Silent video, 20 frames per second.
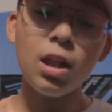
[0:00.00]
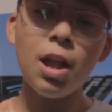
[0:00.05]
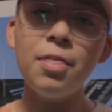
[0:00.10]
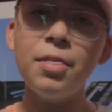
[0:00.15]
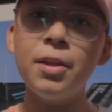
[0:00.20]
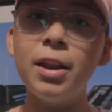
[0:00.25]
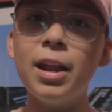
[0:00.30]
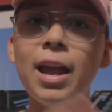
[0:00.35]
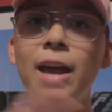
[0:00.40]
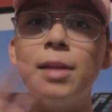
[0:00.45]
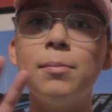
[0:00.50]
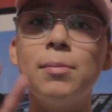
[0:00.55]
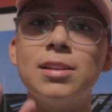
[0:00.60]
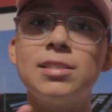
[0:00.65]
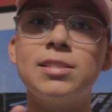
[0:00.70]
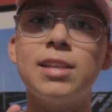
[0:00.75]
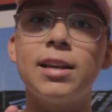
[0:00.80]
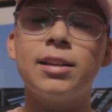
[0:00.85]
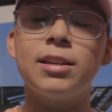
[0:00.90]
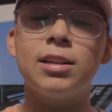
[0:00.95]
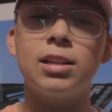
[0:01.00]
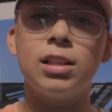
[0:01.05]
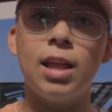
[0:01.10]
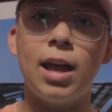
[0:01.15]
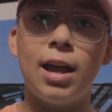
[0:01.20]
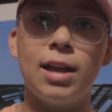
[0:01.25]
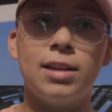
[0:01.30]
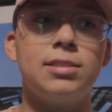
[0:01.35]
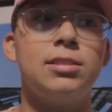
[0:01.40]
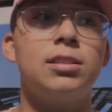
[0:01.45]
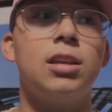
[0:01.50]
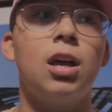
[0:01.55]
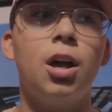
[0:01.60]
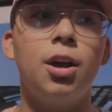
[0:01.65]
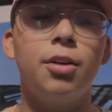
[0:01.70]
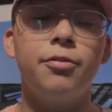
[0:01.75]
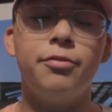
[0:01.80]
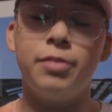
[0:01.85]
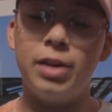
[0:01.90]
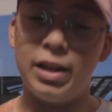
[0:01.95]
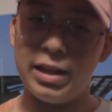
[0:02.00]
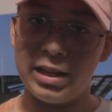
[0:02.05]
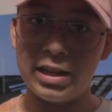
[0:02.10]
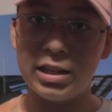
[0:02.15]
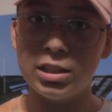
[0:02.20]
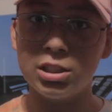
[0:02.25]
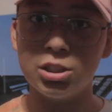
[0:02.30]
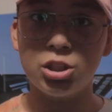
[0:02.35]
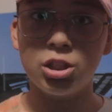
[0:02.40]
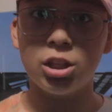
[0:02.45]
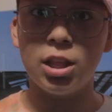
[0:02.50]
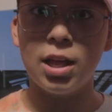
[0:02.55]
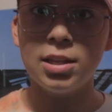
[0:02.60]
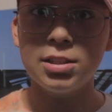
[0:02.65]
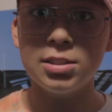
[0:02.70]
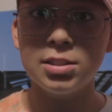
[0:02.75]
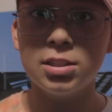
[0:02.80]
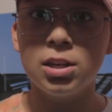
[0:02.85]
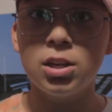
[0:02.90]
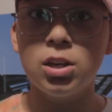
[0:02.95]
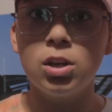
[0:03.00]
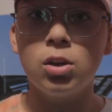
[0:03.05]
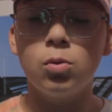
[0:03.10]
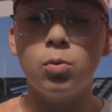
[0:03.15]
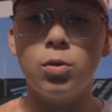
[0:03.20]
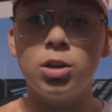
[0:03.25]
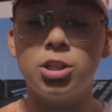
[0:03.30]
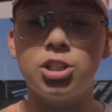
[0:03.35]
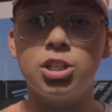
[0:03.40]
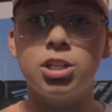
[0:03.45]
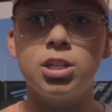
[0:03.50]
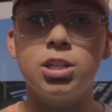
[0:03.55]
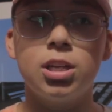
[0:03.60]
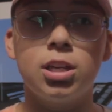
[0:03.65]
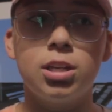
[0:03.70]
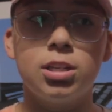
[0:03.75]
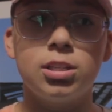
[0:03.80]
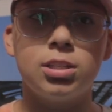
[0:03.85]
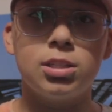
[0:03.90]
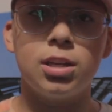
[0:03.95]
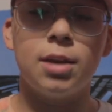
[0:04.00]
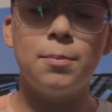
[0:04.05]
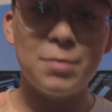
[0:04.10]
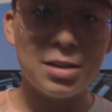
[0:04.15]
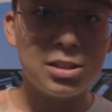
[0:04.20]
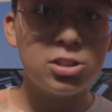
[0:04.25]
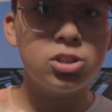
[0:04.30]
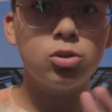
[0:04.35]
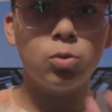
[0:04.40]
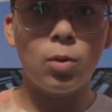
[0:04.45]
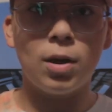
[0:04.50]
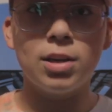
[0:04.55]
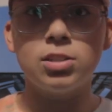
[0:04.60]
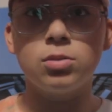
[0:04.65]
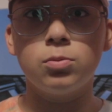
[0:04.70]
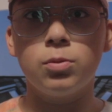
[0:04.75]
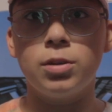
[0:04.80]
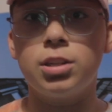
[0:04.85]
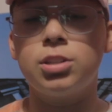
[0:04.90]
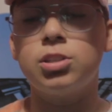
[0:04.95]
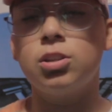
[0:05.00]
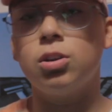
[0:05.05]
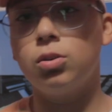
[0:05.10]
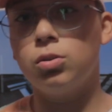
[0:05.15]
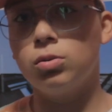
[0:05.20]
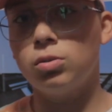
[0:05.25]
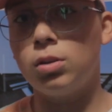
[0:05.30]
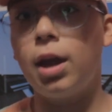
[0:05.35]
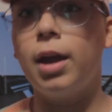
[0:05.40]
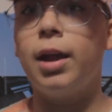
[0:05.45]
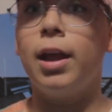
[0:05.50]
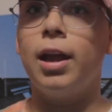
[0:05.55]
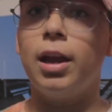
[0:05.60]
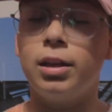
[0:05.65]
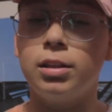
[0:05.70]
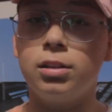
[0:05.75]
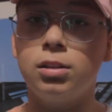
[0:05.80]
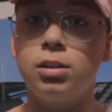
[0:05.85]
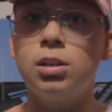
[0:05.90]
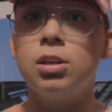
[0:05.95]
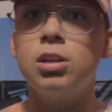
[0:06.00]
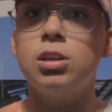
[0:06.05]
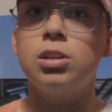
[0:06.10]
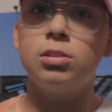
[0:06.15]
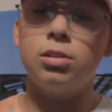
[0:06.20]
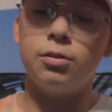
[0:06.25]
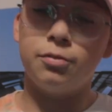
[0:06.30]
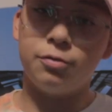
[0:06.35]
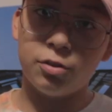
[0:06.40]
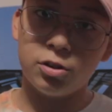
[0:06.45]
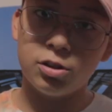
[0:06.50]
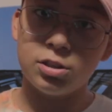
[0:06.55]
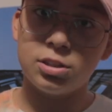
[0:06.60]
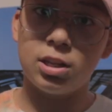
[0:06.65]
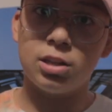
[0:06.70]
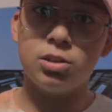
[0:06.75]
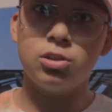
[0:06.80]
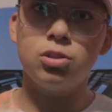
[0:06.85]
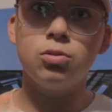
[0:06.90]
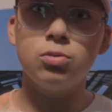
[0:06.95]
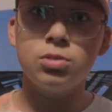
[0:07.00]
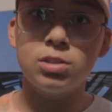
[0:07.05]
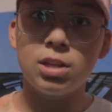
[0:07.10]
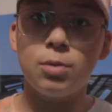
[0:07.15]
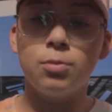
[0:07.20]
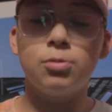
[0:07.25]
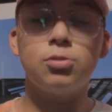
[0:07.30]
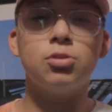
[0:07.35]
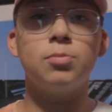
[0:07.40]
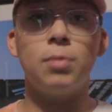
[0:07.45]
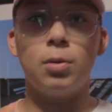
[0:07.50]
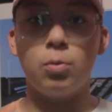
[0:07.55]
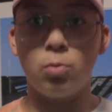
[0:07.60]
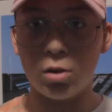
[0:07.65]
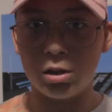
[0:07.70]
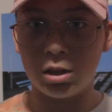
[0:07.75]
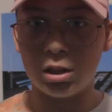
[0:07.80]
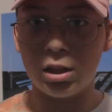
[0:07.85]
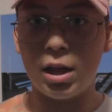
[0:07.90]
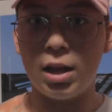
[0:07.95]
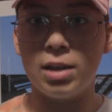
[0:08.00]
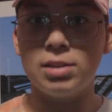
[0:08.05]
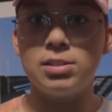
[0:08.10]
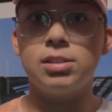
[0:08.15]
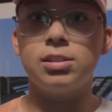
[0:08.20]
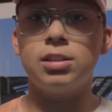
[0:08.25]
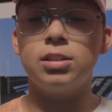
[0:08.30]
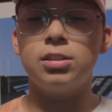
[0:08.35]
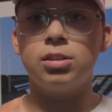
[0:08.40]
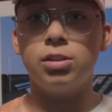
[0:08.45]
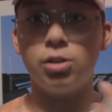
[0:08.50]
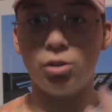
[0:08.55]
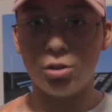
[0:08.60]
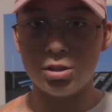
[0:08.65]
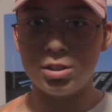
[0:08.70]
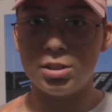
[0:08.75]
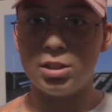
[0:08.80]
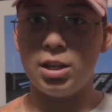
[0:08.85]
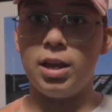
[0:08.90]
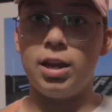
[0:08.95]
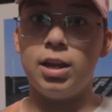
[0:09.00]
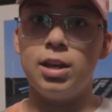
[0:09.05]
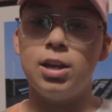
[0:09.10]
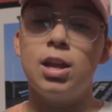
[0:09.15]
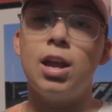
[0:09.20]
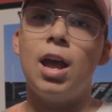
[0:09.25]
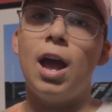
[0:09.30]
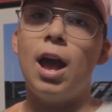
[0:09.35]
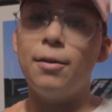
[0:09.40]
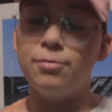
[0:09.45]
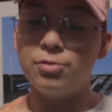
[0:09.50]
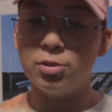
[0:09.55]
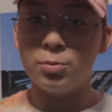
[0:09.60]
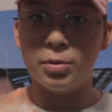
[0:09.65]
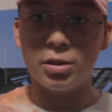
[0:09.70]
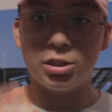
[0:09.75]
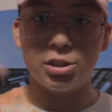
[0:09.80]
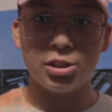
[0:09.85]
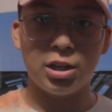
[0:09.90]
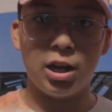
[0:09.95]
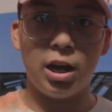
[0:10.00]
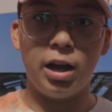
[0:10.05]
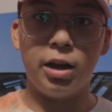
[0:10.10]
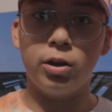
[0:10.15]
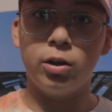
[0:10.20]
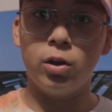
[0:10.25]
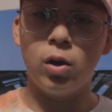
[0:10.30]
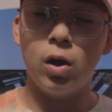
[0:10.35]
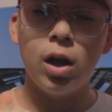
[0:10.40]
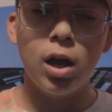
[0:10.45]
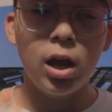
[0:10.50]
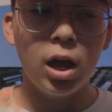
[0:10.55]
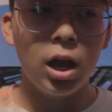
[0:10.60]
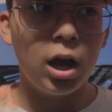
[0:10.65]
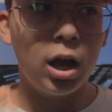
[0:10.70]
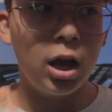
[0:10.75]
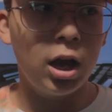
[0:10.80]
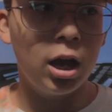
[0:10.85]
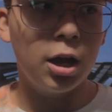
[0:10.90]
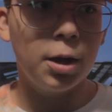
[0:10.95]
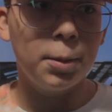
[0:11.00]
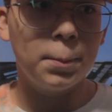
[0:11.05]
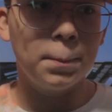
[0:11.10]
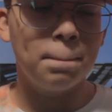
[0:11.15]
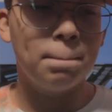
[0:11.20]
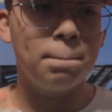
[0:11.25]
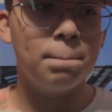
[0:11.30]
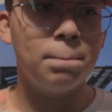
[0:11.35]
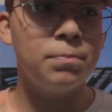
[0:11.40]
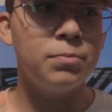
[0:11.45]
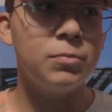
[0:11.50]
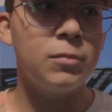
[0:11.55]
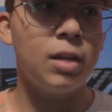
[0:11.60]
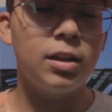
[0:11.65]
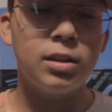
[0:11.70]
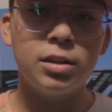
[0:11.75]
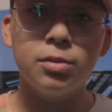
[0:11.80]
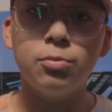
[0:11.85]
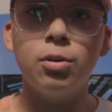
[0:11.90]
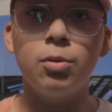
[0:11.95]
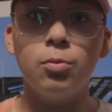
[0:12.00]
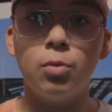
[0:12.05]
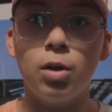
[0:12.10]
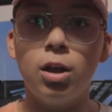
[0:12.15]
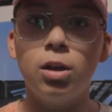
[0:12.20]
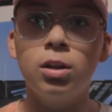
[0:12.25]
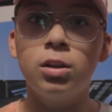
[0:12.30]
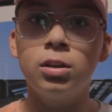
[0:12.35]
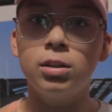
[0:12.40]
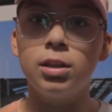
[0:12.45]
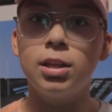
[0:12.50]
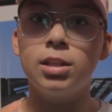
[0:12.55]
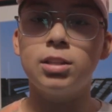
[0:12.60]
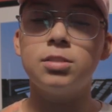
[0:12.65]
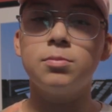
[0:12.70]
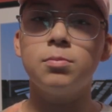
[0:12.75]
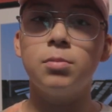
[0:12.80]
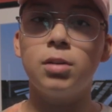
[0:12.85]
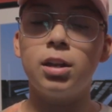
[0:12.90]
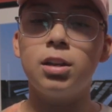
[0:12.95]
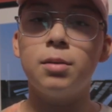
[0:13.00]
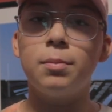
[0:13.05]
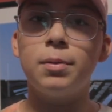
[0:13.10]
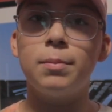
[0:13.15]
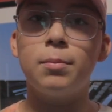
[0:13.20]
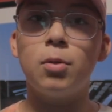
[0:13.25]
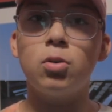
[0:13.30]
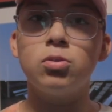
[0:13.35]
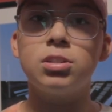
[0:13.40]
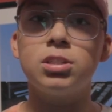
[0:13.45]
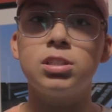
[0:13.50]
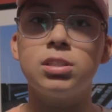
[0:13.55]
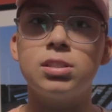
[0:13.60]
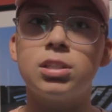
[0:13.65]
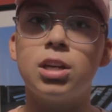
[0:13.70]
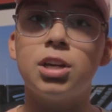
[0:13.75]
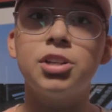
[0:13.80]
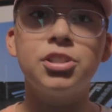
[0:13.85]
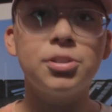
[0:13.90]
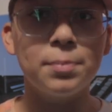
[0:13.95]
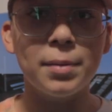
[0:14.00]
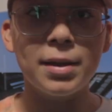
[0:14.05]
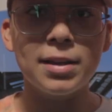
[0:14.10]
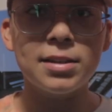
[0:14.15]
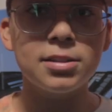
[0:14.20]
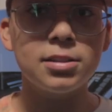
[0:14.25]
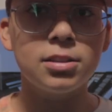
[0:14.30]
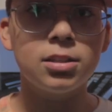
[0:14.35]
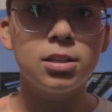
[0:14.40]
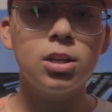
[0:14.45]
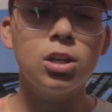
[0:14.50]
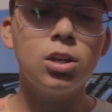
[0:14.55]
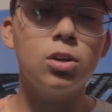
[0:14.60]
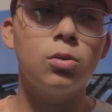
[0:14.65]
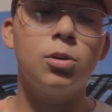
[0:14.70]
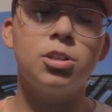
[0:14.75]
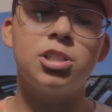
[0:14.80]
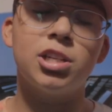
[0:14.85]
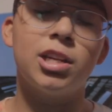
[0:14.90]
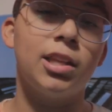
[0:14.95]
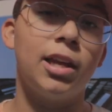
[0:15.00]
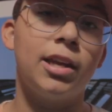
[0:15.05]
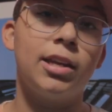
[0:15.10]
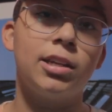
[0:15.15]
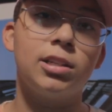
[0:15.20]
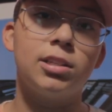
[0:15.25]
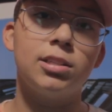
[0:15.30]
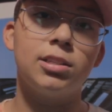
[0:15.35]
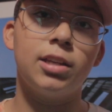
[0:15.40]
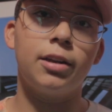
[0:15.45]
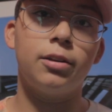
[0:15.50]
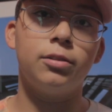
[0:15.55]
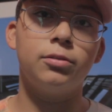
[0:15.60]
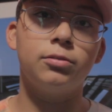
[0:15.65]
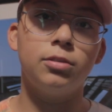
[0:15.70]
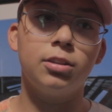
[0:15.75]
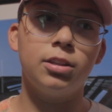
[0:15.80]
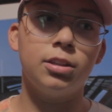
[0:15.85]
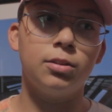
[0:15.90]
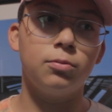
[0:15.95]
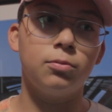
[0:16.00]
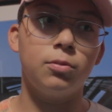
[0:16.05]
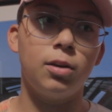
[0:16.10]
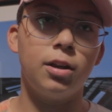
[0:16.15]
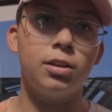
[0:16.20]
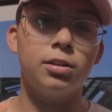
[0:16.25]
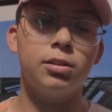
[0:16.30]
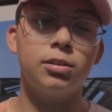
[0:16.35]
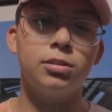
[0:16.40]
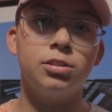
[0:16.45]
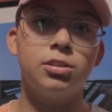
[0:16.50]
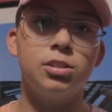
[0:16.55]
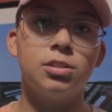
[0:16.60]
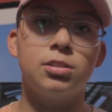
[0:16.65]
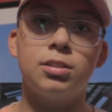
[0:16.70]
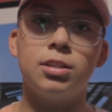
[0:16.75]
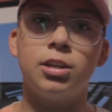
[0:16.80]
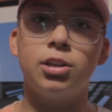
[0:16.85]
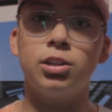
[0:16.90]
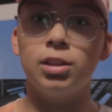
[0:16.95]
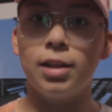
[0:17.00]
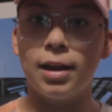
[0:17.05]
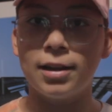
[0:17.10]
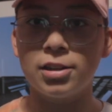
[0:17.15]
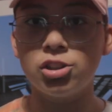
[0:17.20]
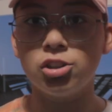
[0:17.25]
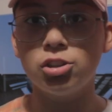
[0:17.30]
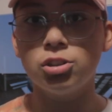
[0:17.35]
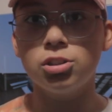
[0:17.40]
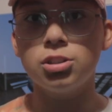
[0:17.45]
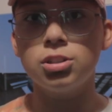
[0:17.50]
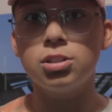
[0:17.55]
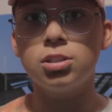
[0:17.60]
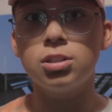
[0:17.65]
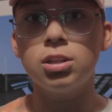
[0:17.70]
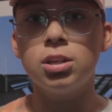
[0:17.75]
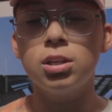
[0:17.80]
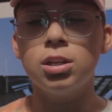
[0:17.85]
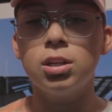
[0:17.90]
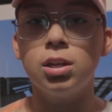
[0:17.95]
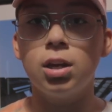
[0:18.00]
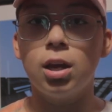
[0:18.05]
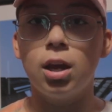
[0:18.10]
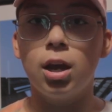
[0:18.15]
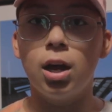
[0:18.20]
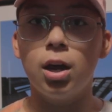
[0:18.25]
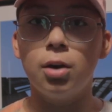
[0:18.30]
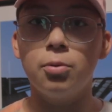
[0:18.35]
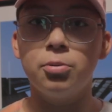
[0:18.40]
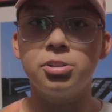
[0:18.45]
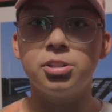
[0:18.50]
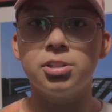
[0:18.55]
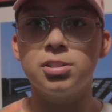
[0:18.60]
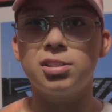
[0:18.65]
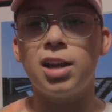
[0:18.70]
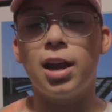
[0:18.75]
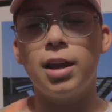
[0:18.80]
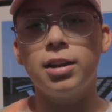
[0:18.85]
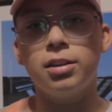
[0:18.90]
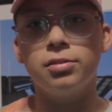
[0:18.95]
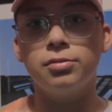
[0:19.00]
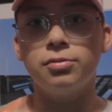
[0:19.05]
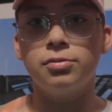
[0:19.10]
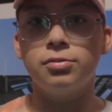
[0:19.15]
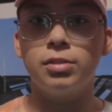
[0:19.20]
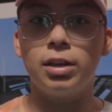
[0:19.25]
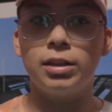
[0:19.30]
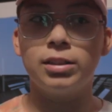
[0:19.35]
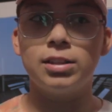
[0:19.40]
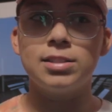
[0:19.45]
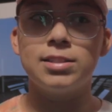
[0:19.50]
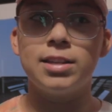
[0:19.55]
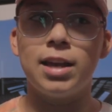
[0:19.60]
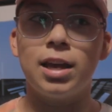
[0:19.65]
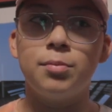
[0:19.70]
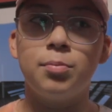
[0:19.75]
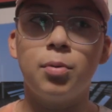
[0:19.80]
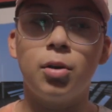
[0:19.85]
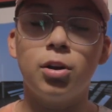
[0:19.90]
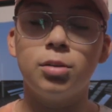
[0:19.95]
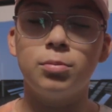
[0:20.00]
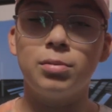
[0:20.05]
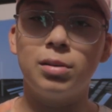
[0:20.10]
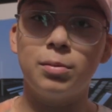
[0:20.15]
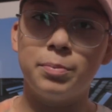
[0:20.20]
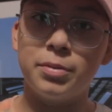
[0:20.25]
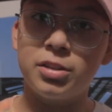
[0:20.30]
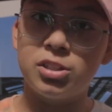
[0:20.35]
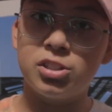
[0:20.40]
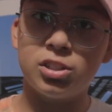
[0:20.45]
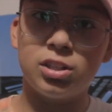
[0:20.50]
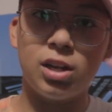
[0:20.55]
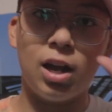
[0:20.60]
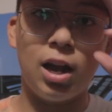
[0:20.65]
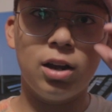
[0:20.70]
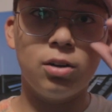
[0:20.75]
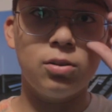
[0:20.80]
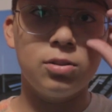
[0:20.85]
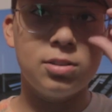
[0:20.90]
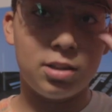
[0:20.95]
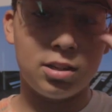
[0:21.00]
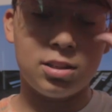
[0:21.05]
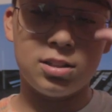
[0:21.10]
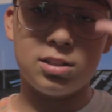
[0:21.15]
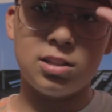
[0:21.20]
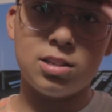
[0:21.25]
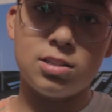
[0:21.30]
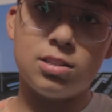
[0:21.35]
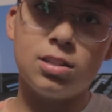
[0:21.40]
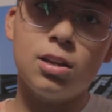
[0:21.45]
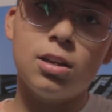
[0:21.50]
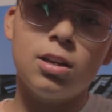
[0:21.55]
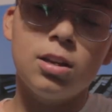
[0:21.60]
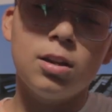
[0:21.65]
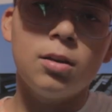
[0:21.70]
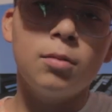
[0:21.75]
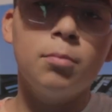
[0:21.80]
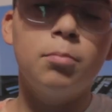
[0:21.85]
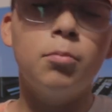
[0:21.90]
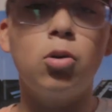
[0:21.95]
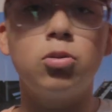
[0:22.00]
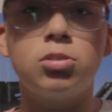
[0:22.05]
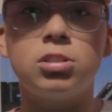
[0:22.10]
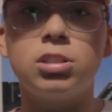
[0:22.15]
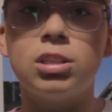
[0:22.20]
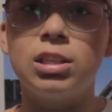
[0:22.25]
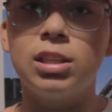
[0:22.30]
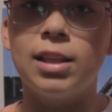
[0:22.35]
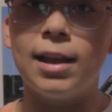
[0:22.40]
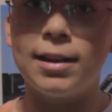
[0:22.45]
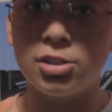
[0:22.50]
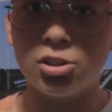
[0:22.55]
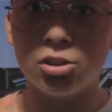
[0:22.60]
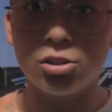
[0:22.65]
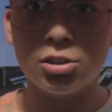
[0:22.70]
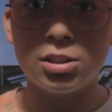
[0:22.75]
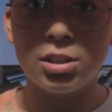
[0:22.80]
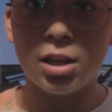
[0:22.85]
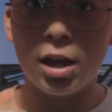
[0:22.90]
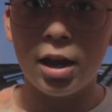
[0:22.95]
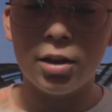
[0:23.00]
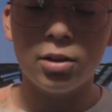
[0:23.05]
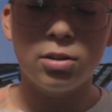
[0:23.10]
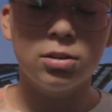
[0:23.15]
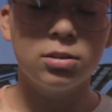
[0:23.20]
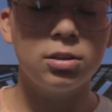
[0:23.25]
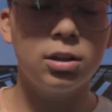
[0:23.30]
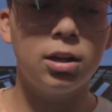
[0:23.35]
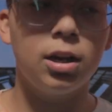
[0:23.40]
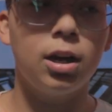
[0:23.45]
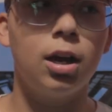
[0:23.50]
And then I had my second class of my English class, which is, it meets twice a week, so I had the first on Tuesday, which was my one class, and then Thursday after Big Chicago. And it went well. It's going to be mostly discussion based, which I like because I don't really want to just hear lectures, which is kind of like the sad part about Big Chicago, is that it is mostly lecture style,